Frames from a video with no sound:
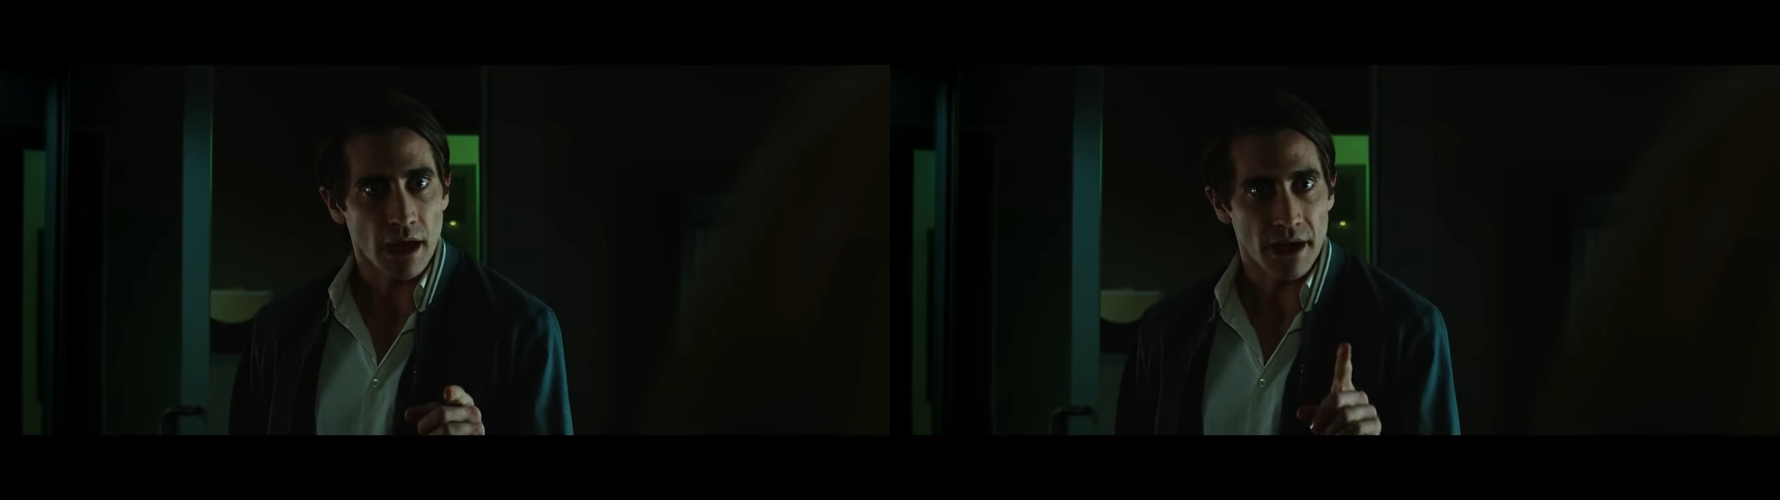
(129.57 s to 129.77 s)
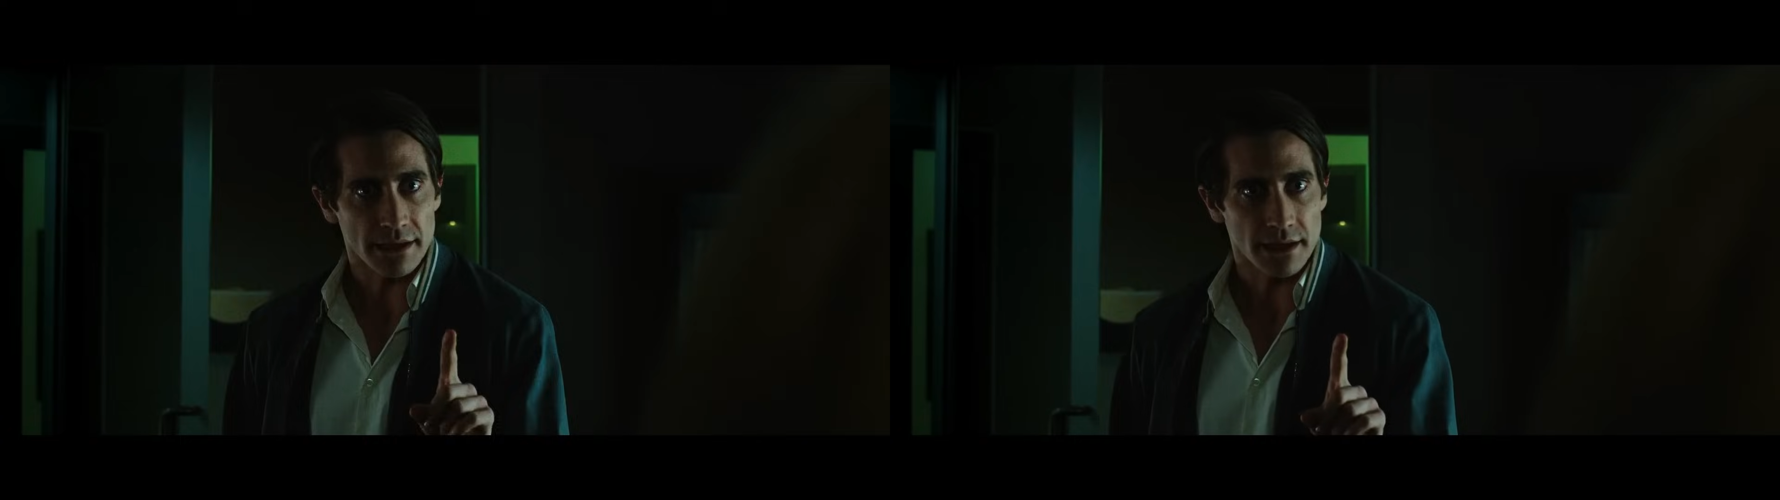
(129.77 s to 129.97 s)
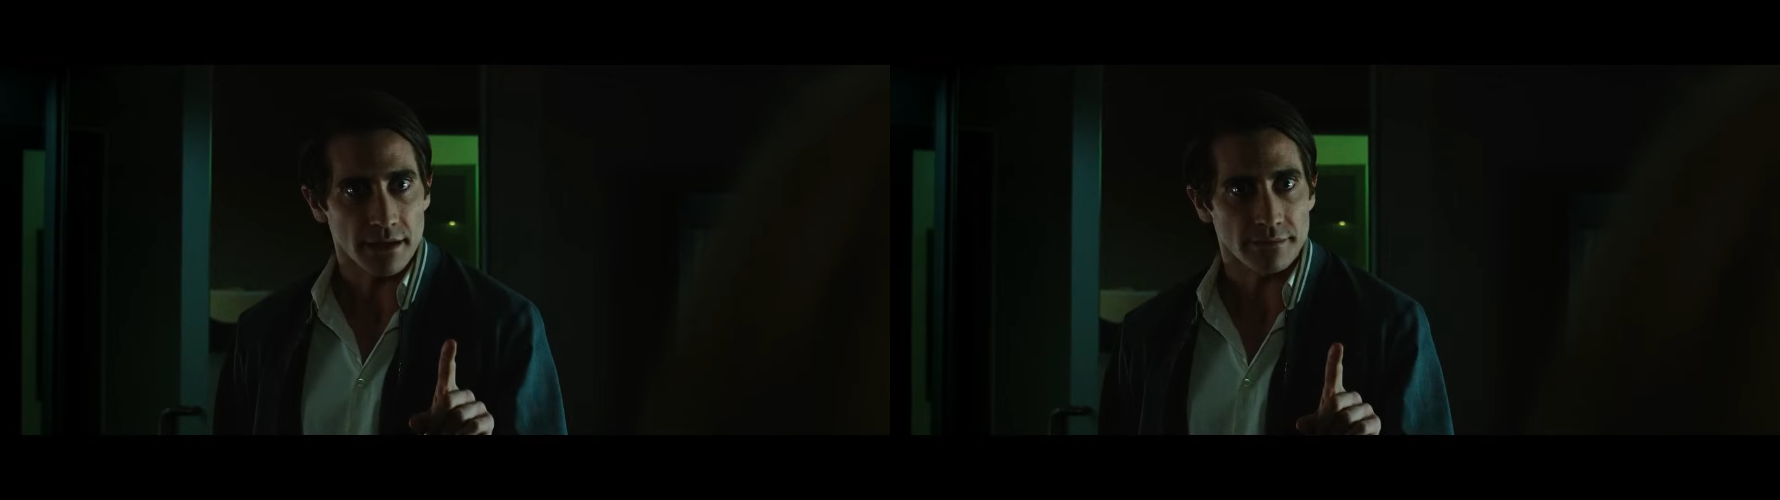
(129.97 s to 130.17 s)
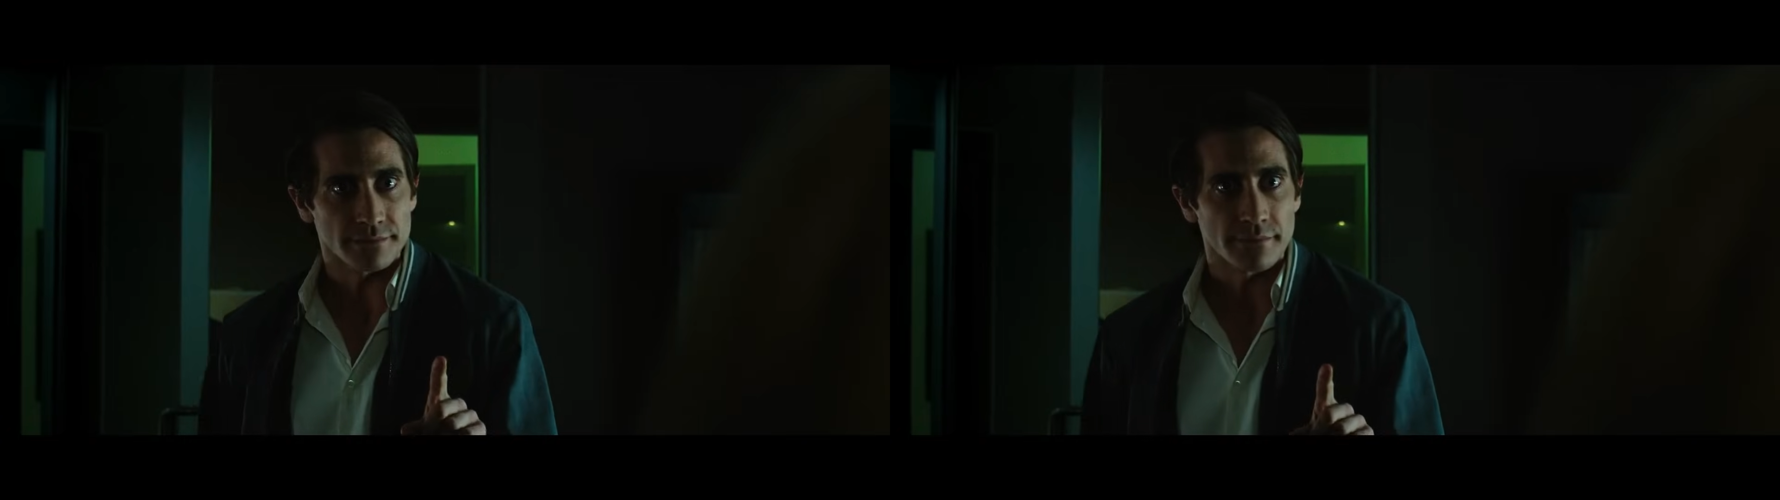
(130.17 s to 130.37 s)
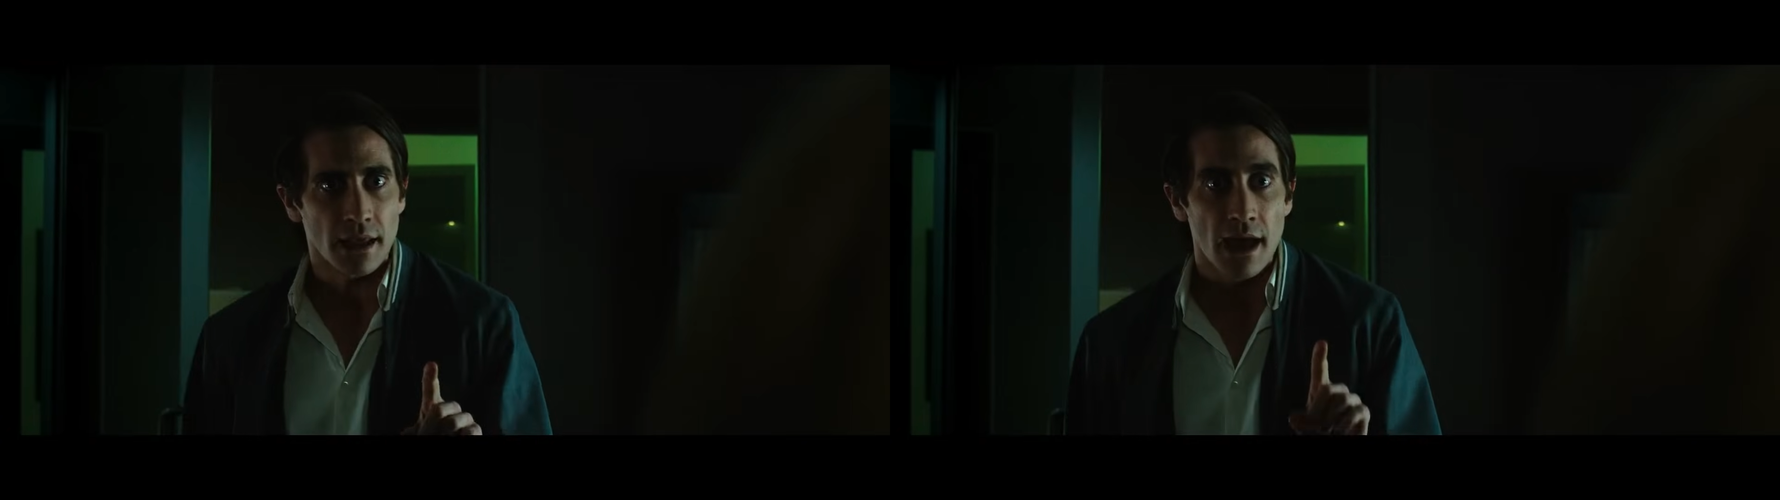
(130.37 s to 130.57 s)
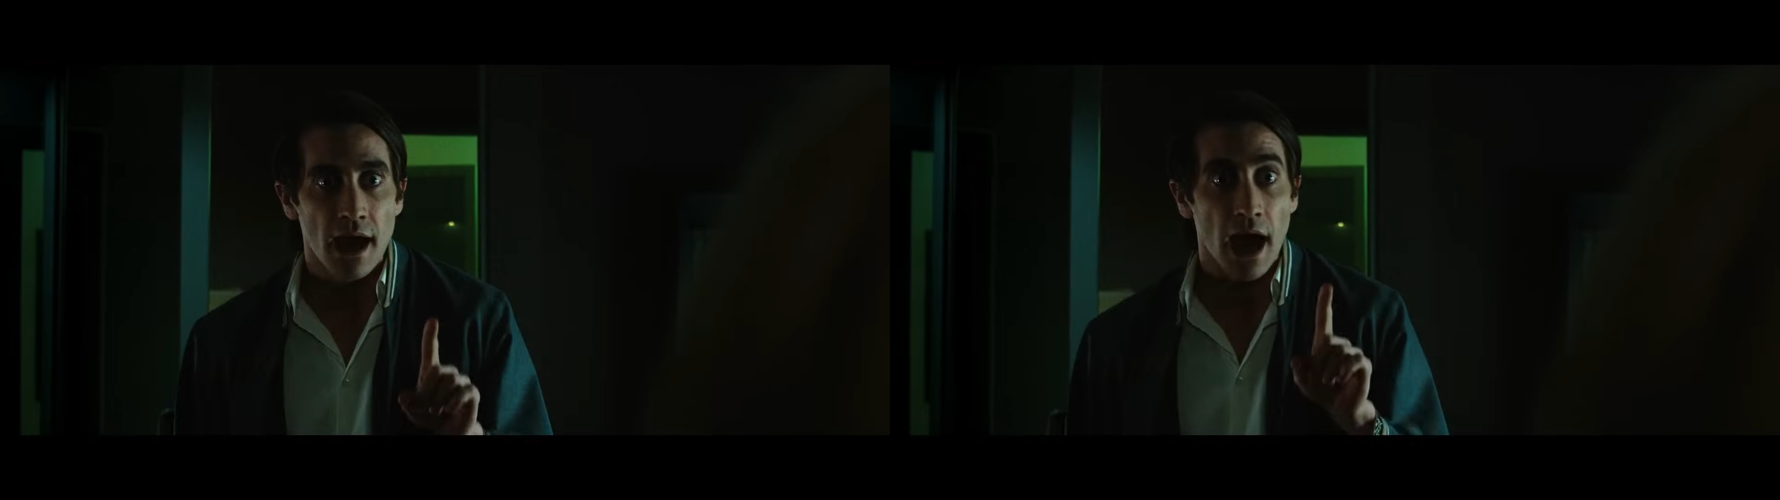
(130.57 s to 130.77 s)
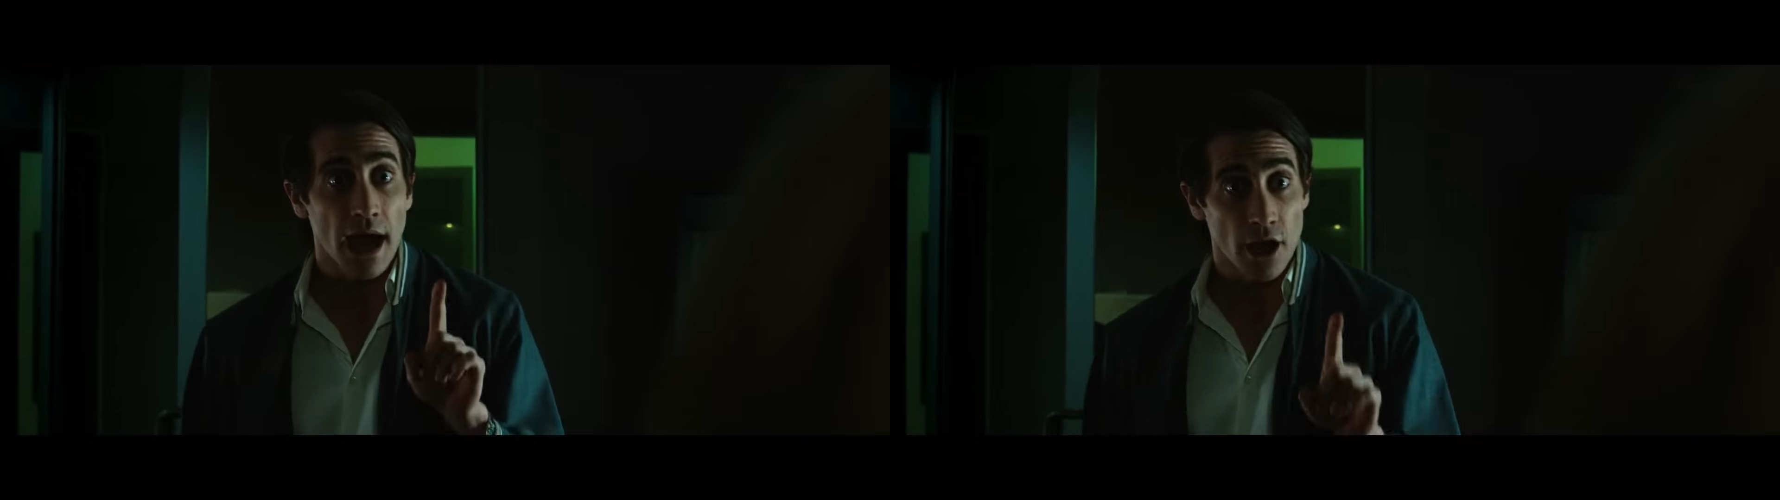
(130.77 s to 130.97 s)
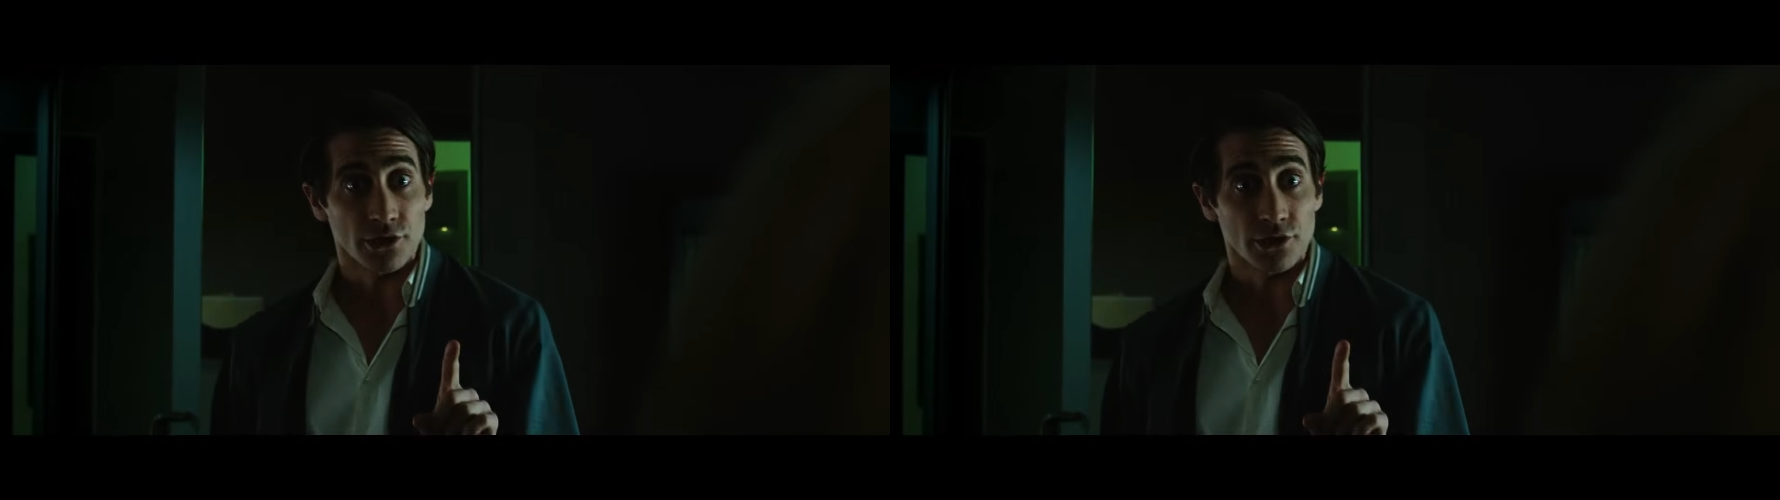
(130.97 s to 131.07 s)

I'm not done. I